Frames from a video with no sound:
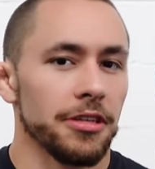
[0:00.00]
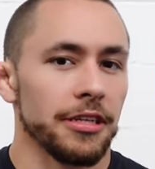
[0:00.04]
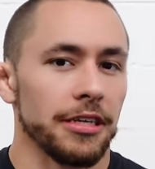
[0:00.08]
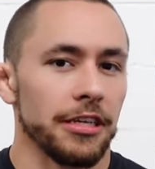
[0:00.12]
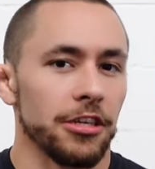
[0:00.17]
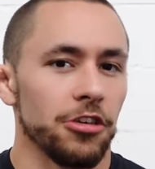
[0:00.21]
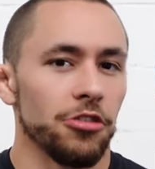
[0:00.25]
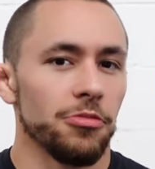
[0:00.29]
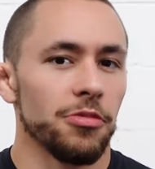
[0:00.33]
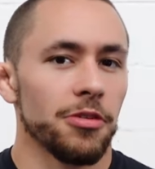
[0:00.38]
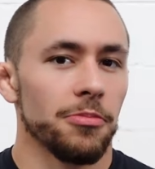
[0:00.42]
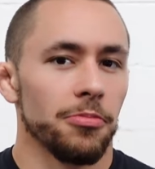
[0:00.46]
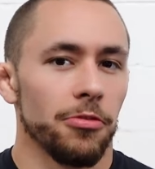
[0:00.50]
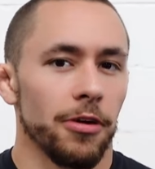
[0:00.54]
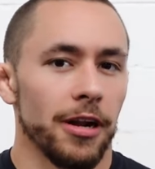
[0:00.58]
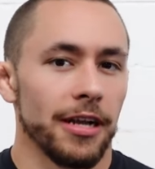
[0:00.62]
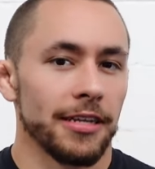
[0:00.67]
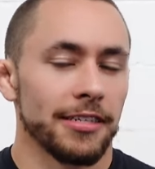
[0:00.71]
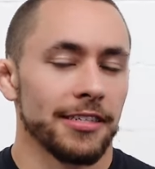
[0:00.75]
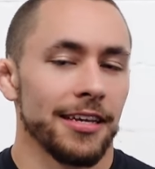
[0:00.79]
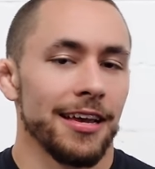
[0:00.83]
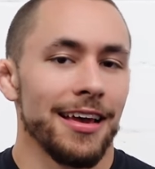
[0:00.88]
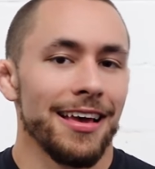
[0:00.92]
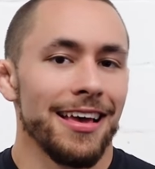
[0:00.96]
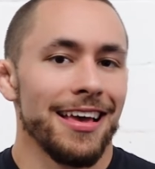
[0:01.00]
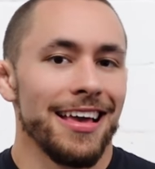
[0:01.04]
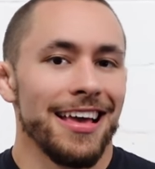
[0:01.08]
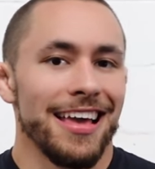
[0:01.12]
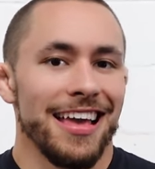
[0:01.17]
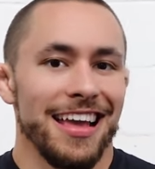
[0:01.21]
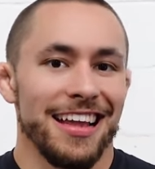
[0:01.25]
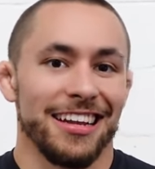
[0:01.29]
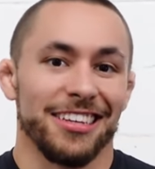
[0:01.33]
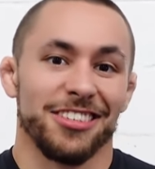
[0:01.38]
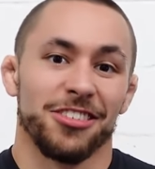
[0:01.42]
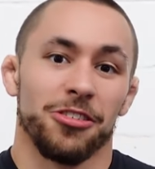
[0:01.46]
to the Cuban press,
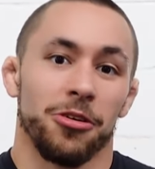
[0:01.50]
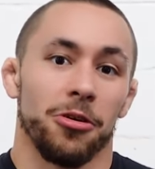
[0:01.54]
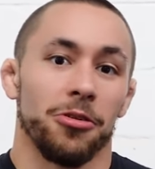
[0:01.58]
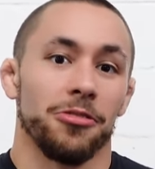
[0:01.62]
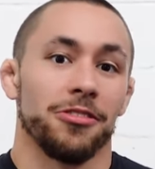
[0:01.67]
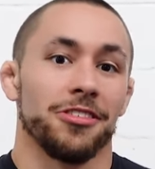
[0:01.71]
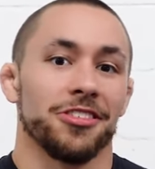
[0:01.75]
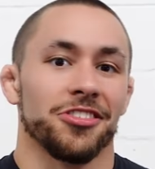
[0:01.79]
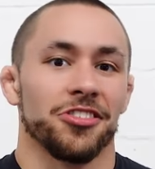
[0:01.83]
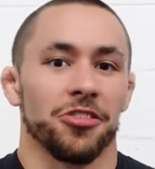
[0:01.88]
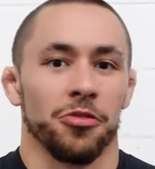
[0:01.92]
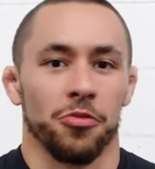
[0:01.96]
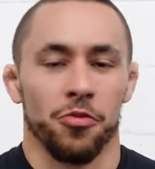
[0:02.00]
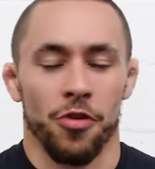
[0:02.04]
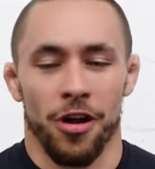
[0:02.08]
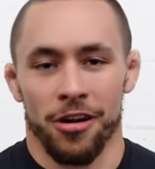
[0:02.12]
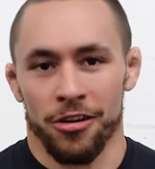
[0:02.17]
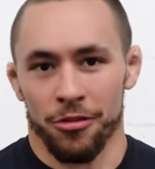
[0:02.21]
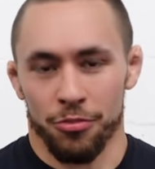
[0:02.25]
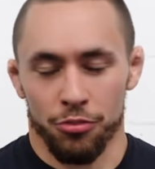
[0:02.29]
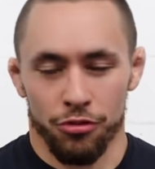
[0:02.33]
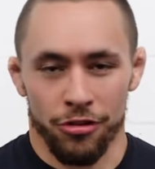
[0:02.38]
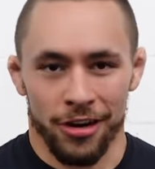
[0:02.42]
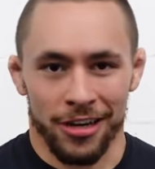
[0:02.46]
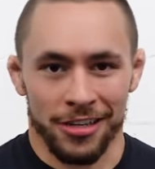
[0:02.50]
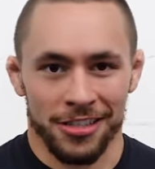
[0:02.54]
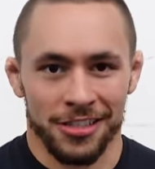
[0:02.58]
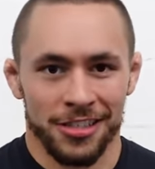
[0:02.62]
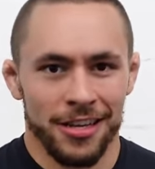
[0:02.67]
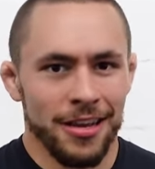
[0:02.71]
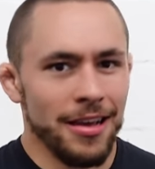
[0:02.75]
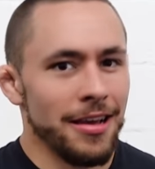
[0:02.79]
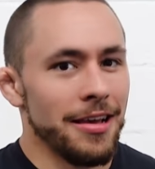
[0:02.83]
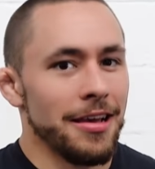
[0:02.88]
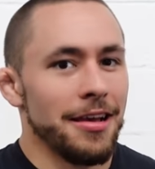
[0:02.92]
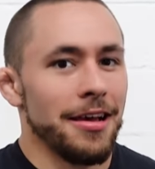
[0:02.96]
and it's called the Serrano
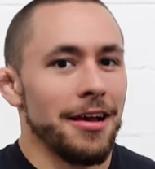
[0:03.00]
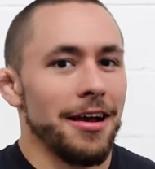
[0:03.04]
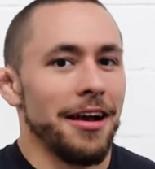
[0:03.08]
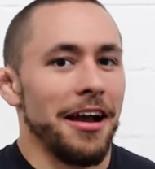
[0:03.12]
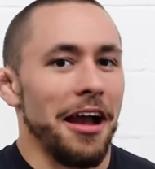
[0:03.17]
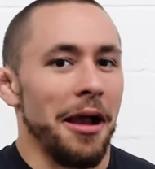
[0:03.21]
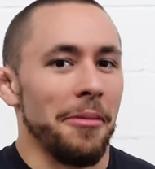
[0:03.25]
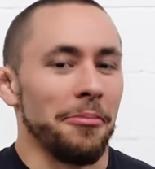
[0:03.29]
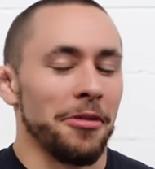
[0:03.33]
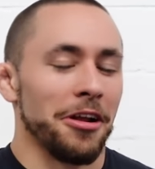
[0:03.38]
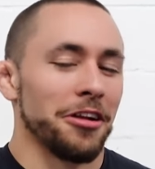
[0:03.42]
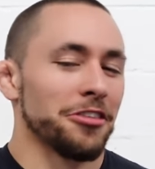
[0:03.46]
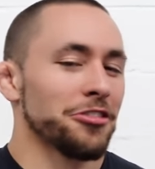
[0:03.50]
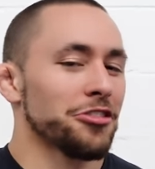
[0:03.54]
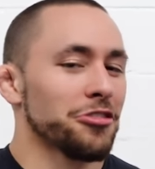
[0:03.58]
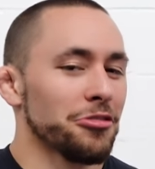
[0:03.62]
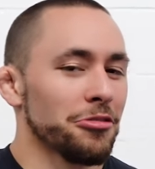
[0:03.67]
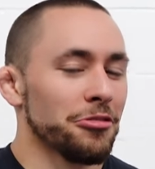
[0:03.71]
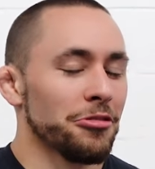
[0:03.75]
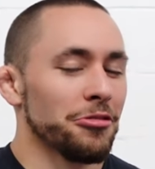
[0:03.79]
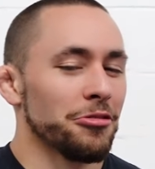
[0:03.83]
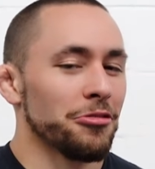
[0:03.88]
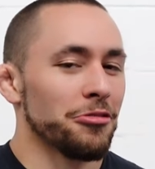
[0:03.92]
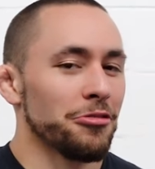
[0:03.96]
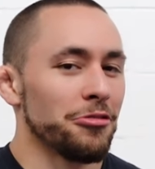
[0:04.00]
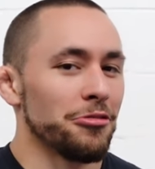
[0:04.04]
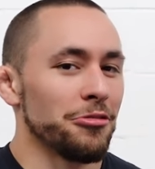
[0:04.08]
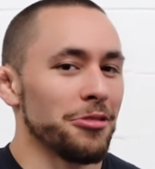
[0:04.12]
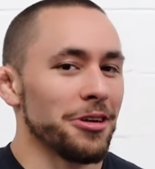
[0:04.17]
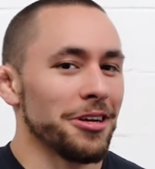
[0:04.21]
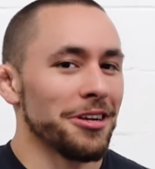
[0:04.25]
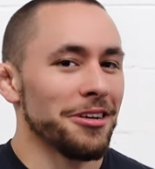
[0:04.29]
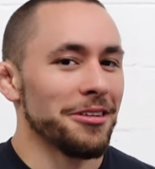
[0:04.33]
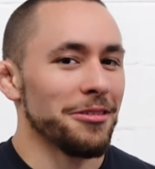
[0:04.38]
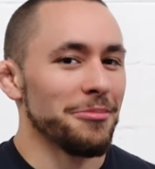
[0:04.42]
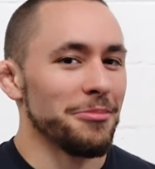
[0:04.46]
press. I'm not sure
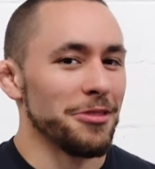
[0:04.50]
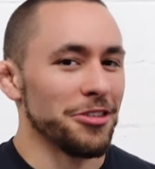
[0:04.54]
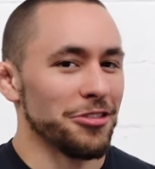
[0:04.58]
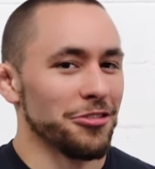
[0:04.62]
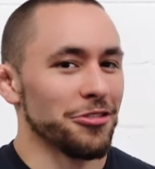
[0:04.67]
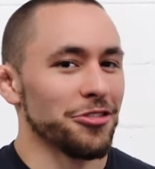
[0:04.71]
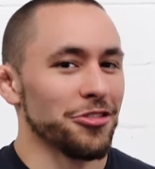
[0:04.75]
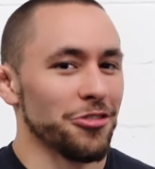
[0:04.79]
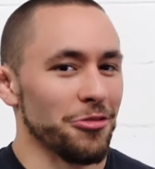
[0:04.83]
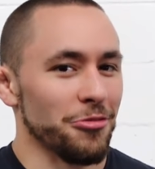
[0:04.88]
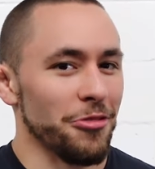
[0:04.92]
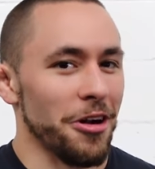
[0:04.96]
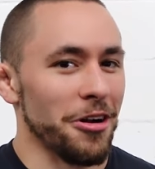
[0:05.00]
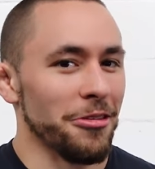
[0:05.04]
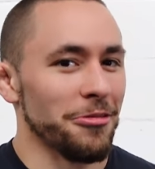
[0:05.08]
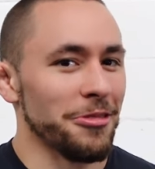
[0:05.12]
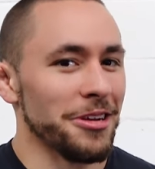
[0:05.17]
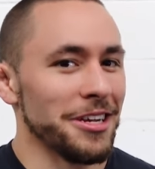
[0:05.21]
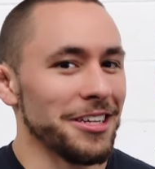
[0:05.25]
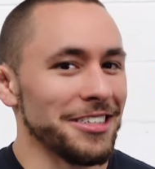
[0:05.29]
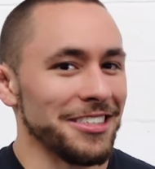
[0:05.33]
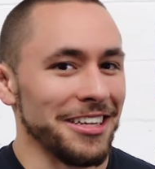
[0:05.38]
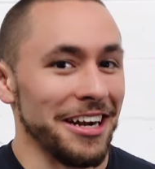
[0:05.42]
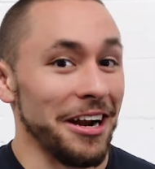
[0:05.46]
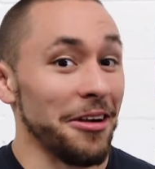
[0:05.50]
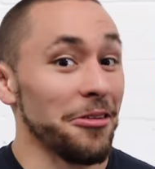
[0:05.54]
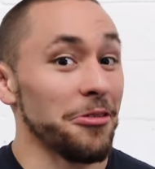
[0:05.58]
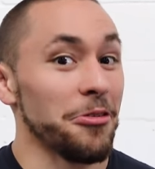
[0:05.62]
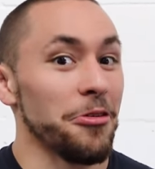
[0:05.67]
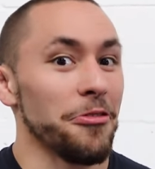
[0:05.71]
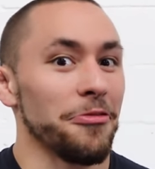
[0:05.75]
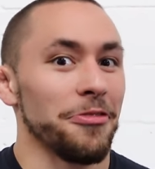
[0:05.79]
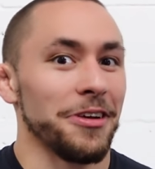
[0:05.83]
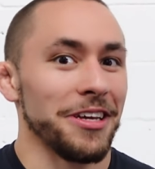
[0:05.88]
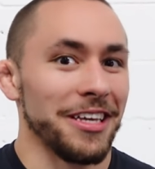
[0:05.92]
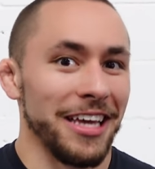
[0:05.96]
who Mr. Serrano is, and I don't
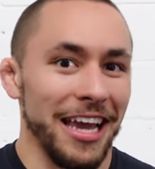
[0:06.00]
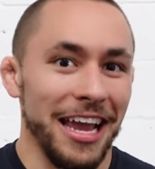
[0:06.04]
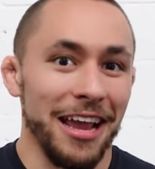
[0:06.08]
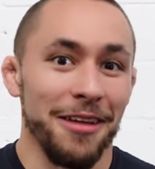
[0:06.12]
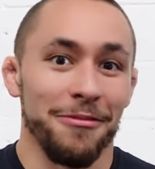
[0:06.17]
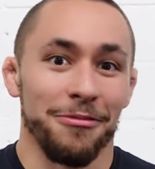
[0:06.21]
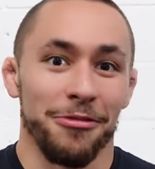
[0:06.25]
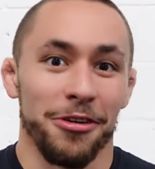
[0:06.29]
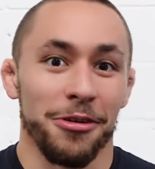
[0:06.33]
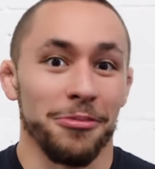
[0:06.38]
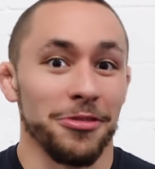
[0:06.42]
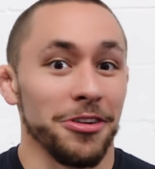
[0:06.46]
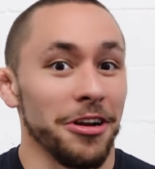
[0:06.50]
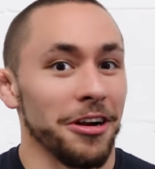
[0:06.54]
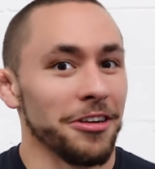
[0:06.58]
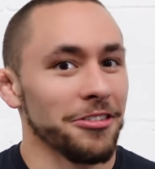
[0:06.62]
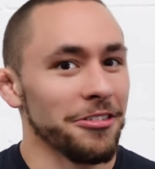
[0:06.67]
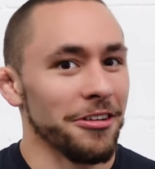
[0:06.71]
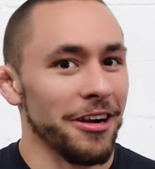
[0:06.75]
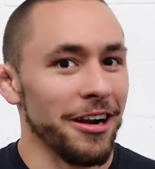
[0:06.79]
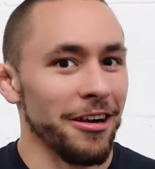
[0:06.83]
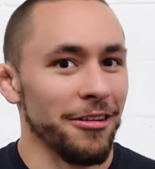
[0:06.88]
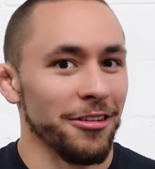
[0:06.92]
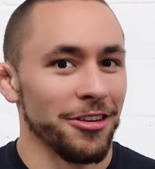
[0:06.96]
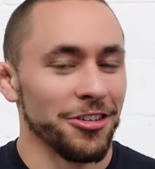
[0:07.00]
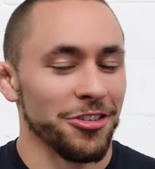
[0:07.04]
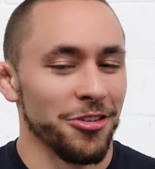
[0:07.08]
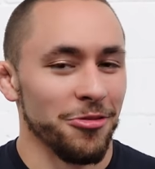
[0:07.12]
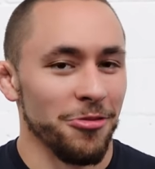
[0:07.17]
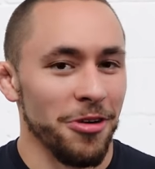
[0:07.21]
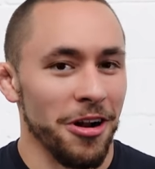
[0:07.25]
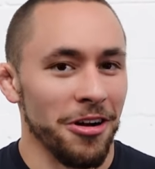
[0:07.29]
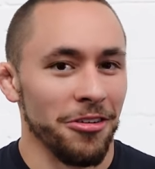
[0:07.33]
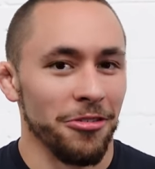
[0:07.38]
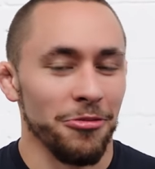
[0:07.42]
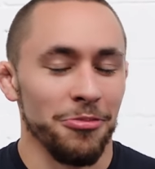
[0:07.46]
know if it came from Dr. Eric
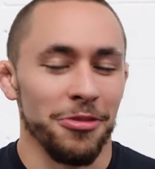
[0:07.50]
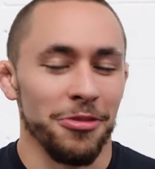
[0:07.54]
Serrano,